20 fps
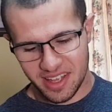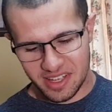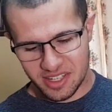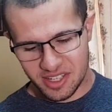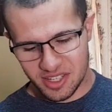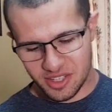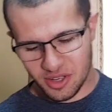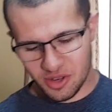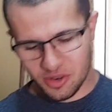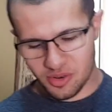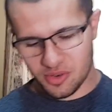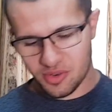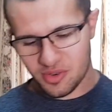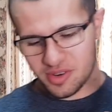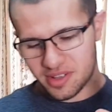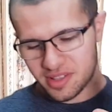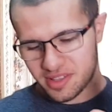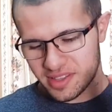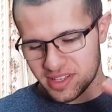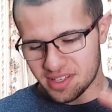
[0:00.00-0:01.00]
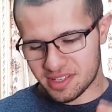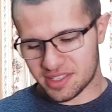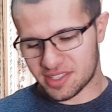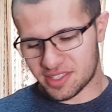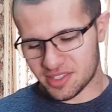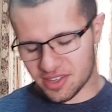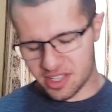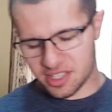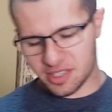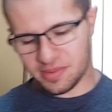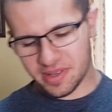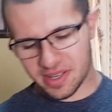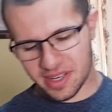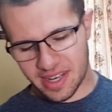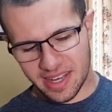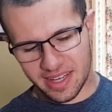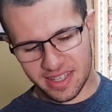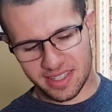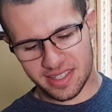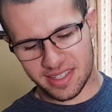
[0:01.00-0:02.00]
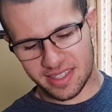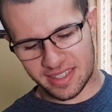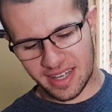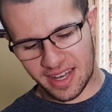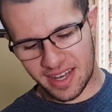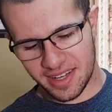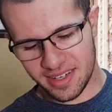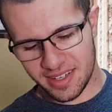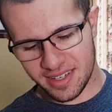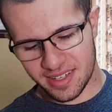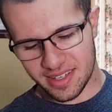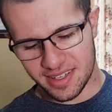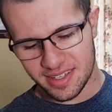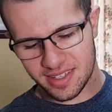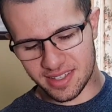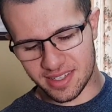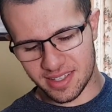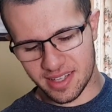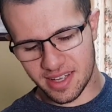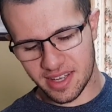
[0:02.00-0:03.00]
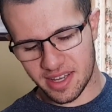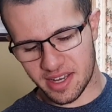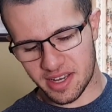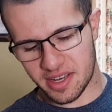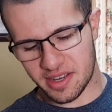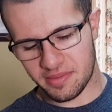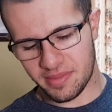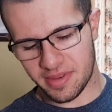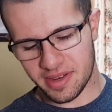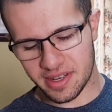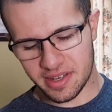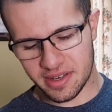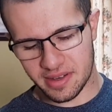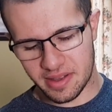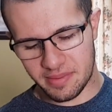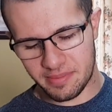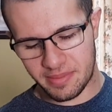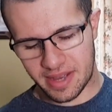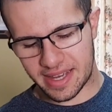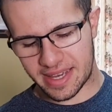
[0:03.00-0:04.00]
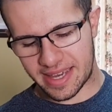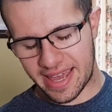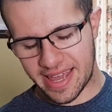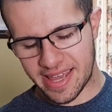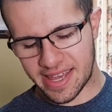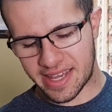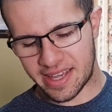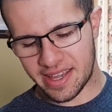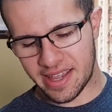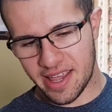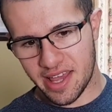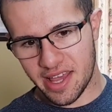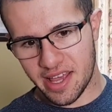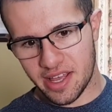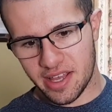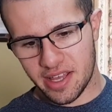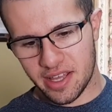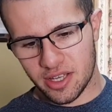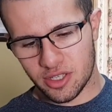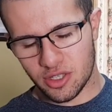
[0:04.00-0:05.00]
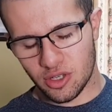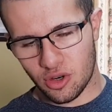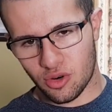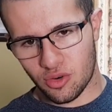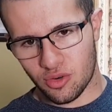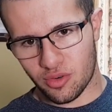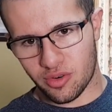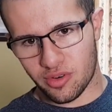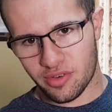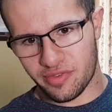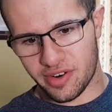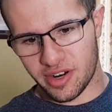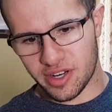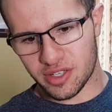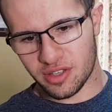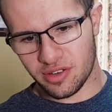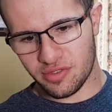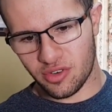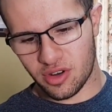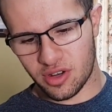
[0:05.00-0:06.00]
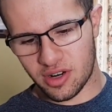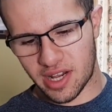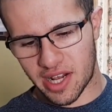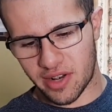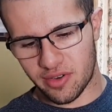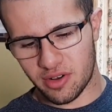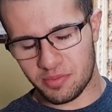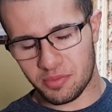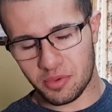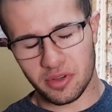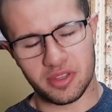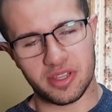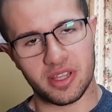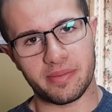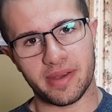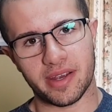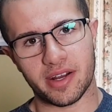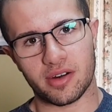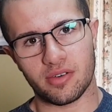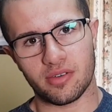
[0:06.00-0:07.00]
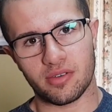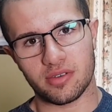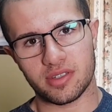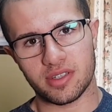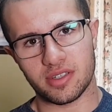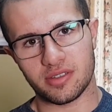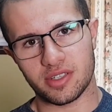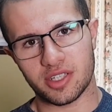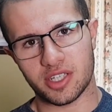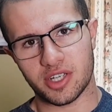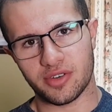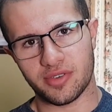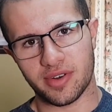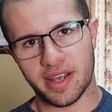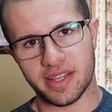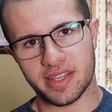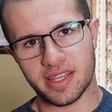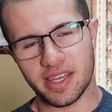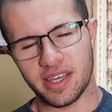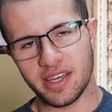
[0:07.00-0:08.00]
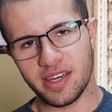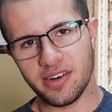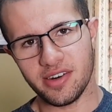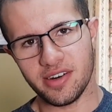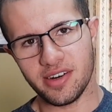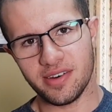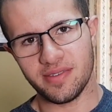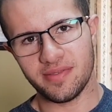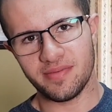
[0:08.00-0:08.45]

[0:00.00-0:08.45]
So, this is the recipe, guys. It's done. This is the mug cake. So, first of all, I will put the macros in the screen right here.